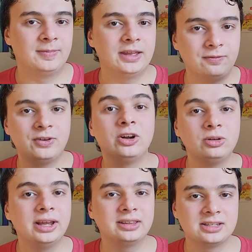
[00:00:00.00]
It felt
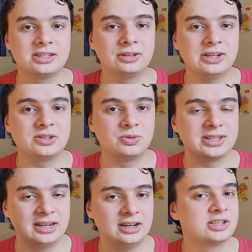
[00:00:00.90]
like the series was getting